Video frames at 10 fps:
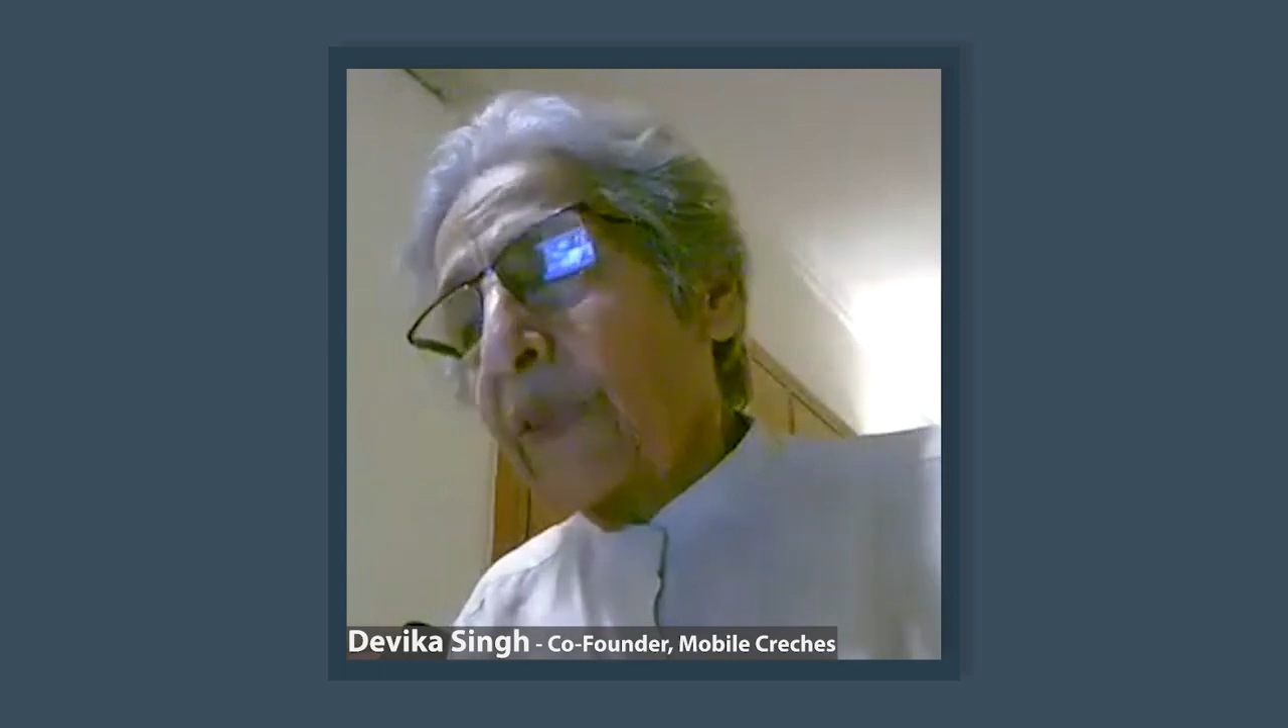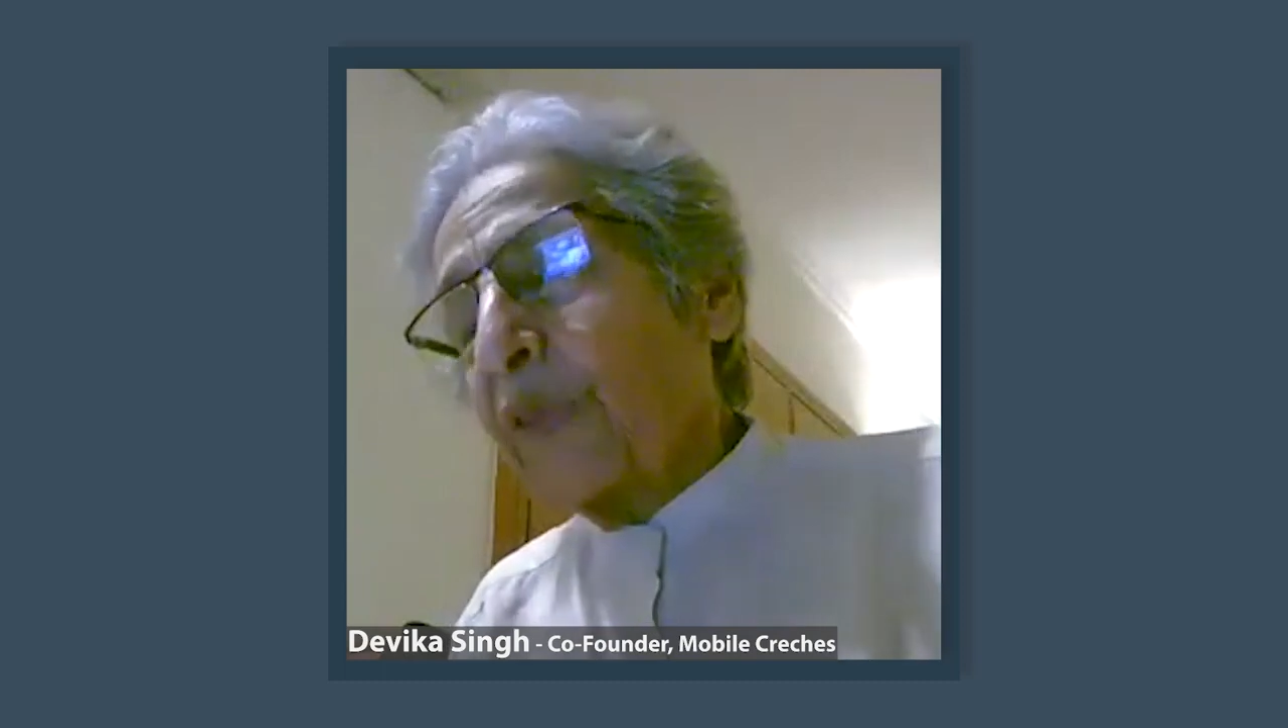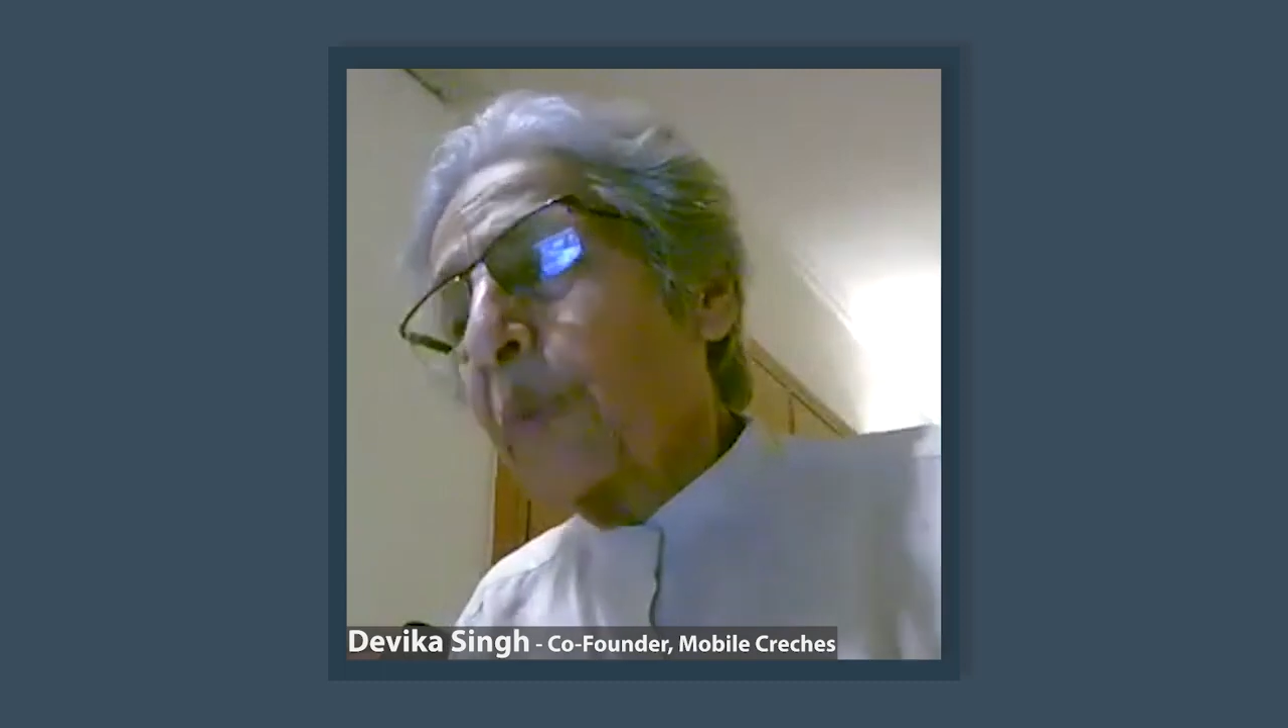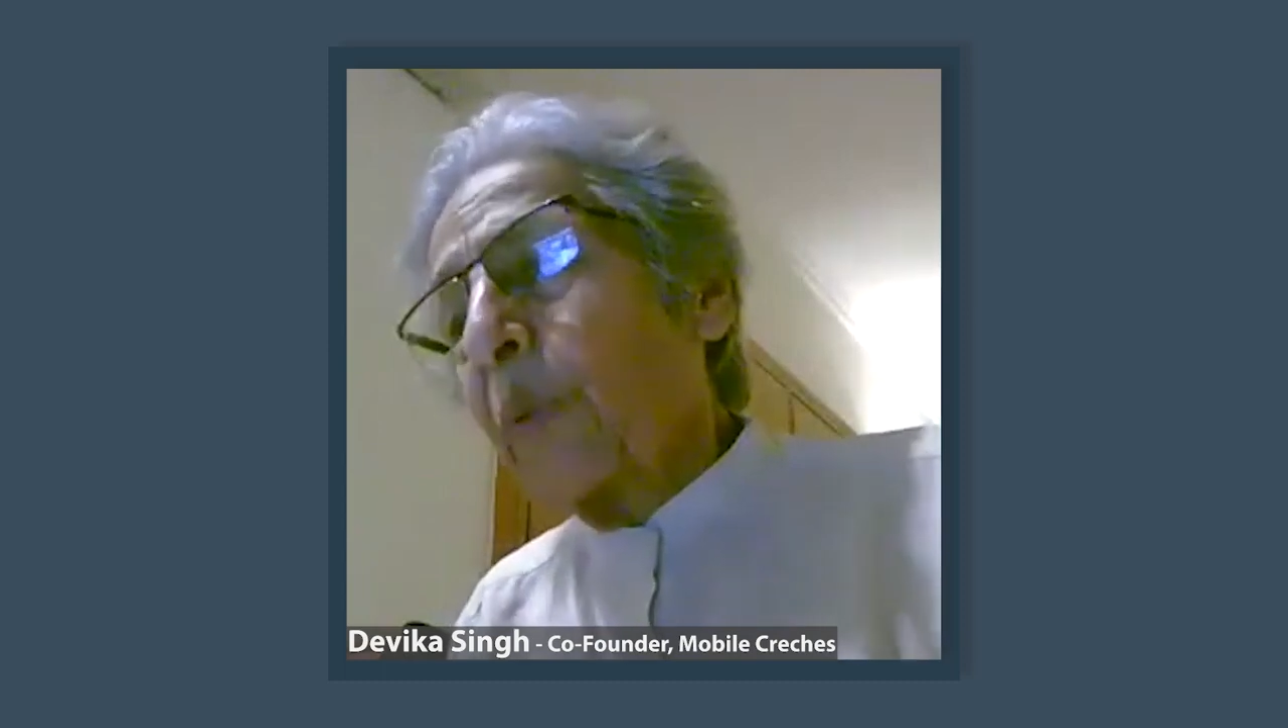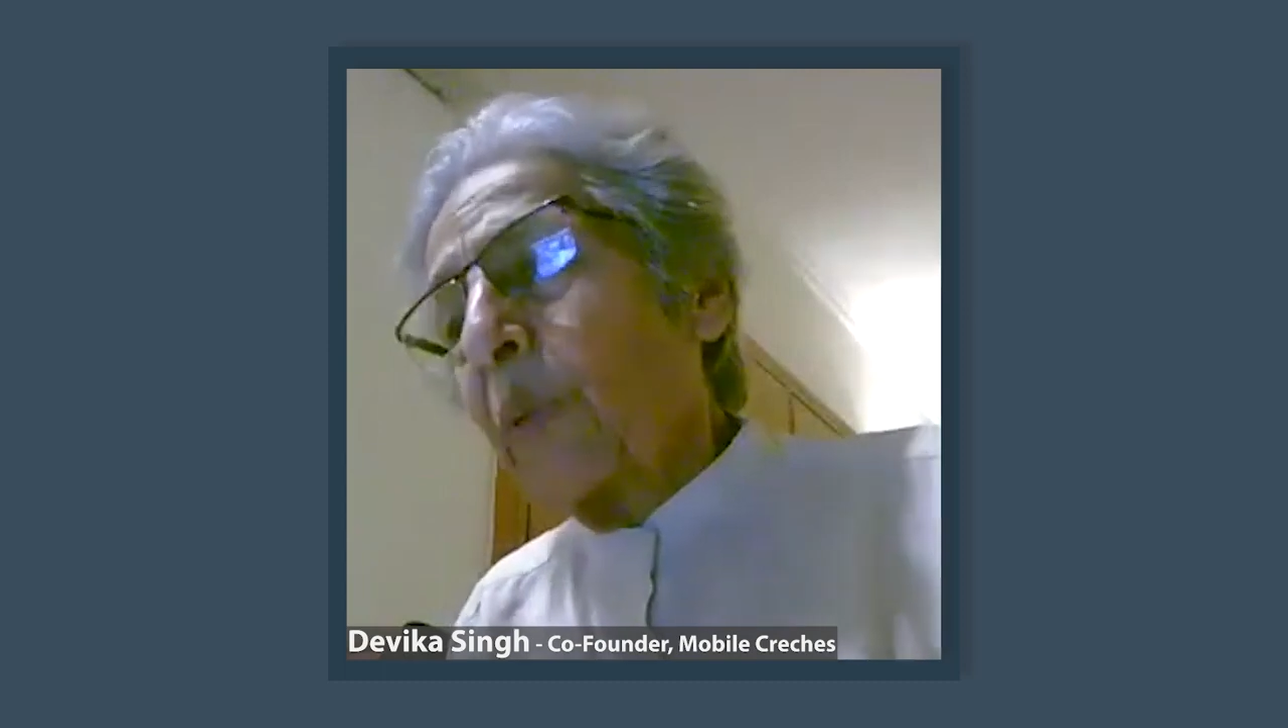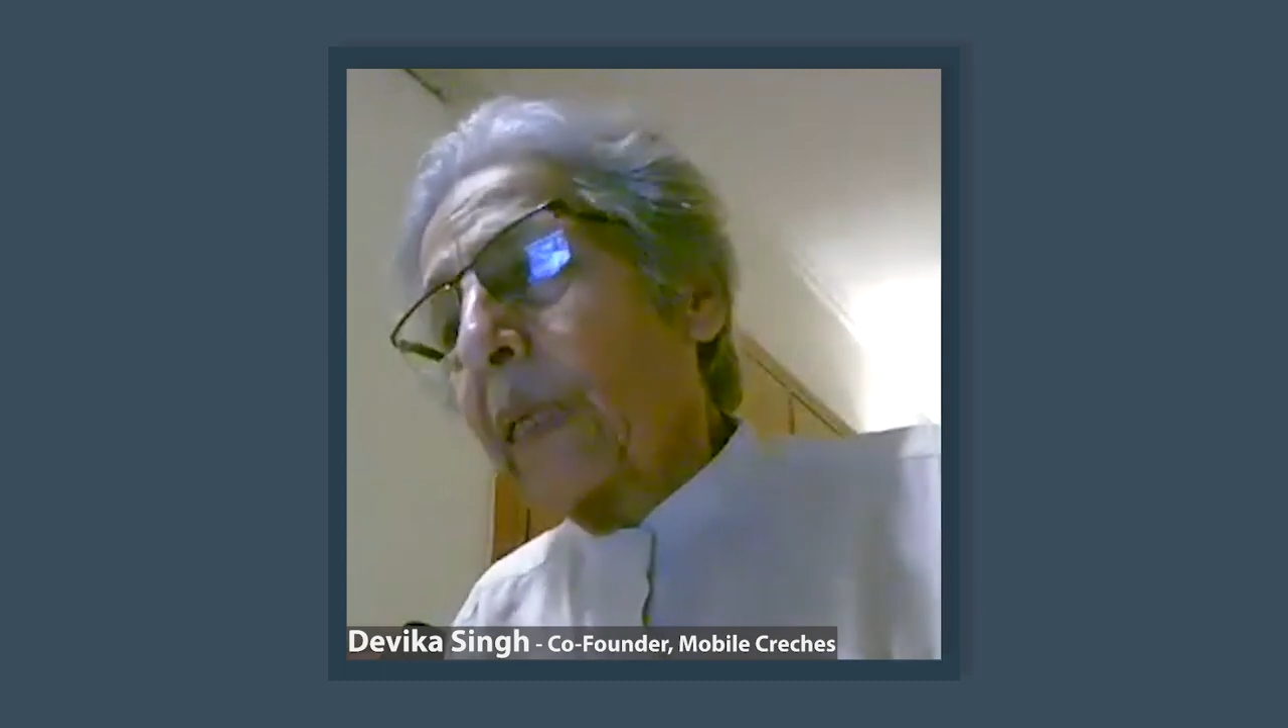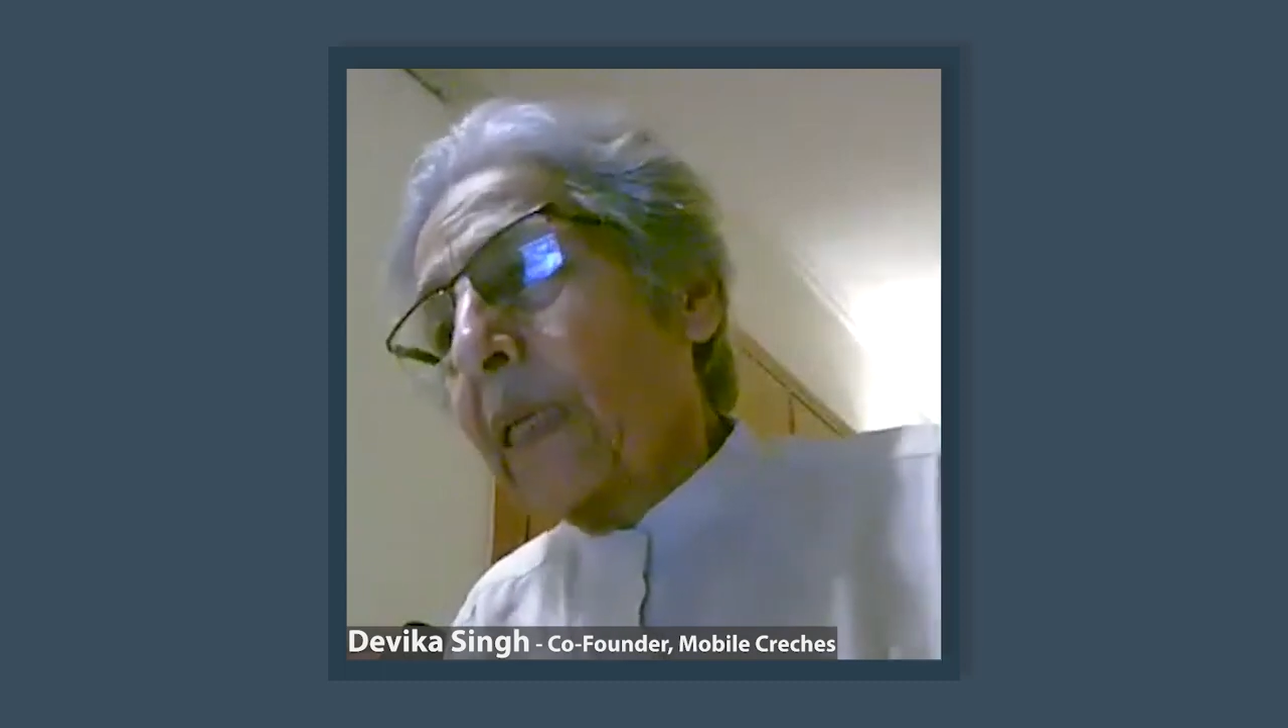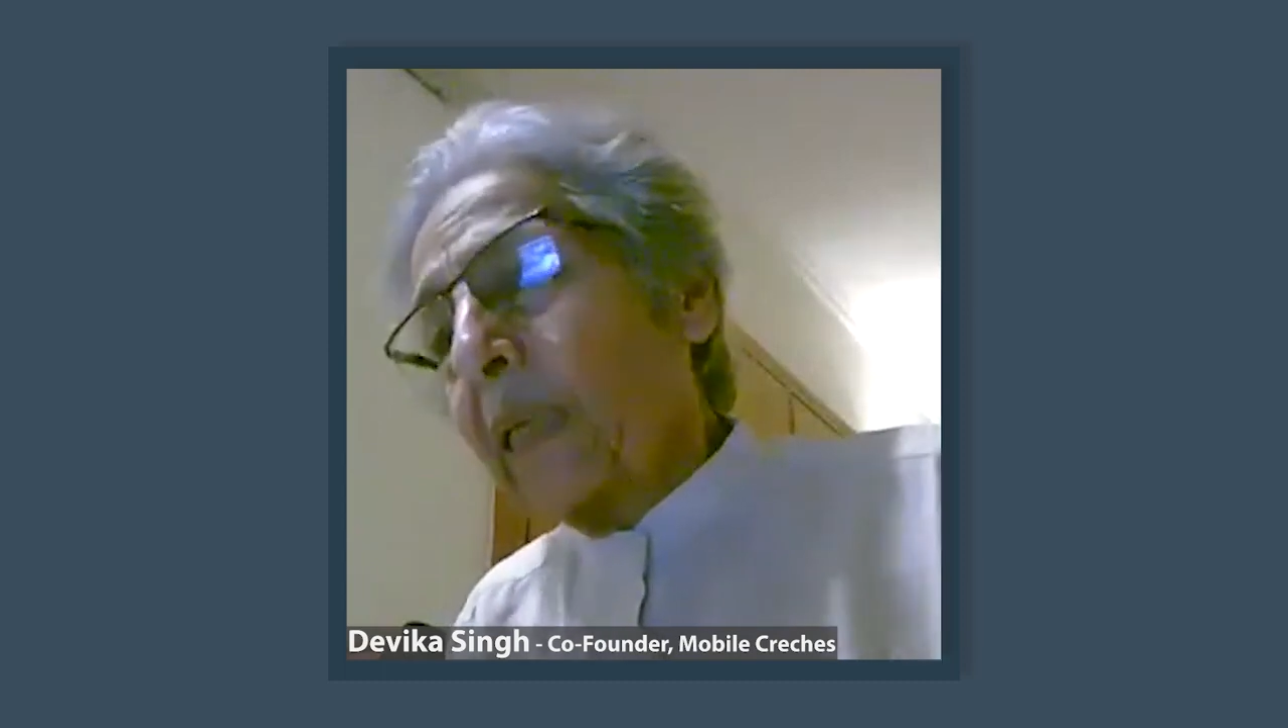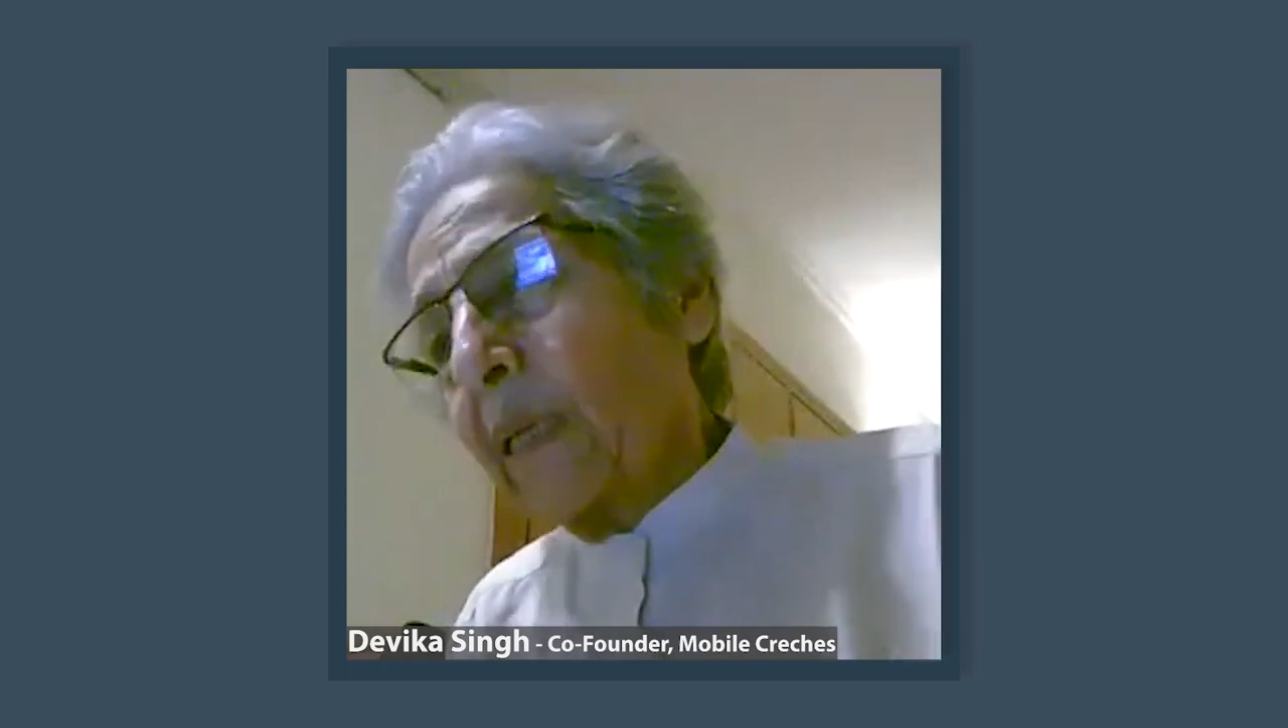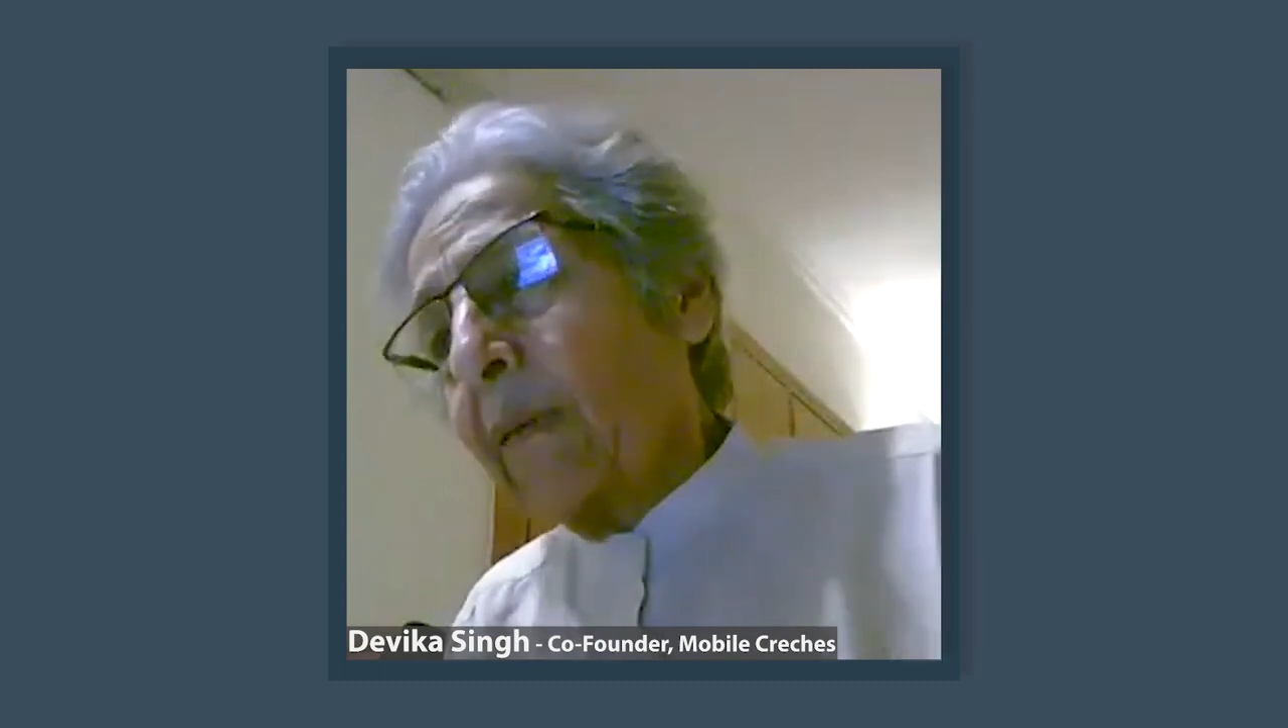a small
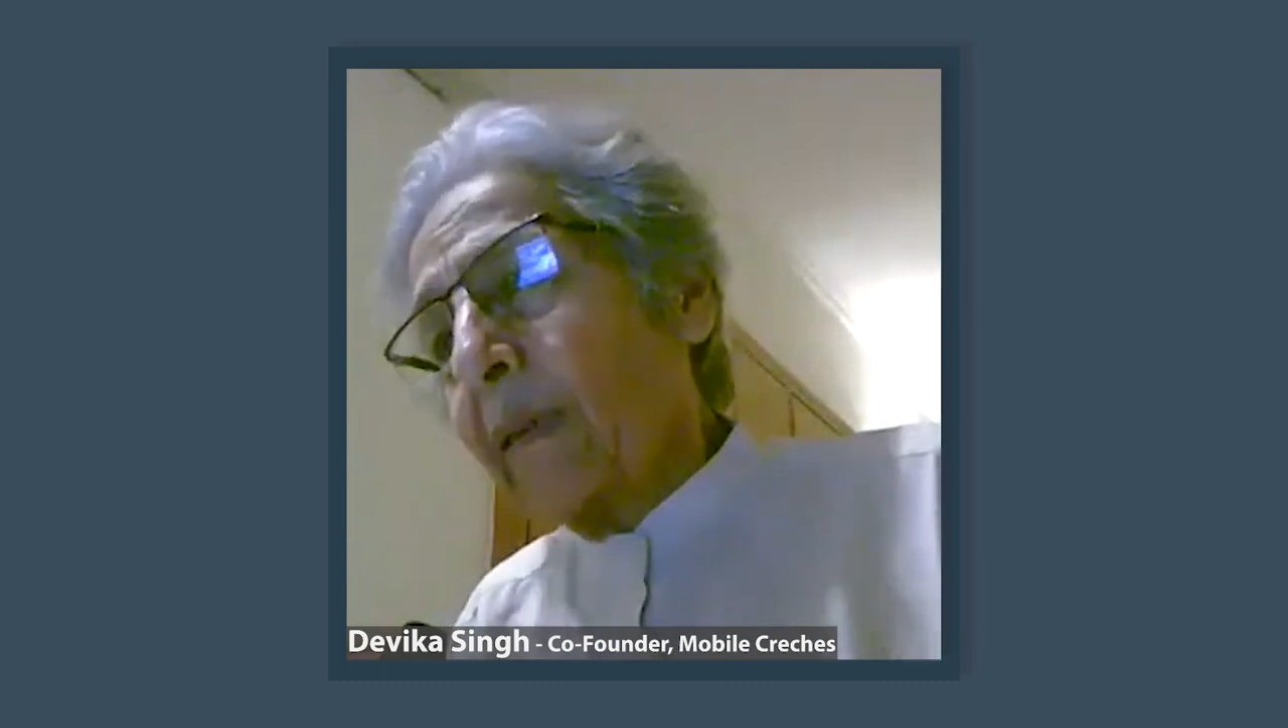little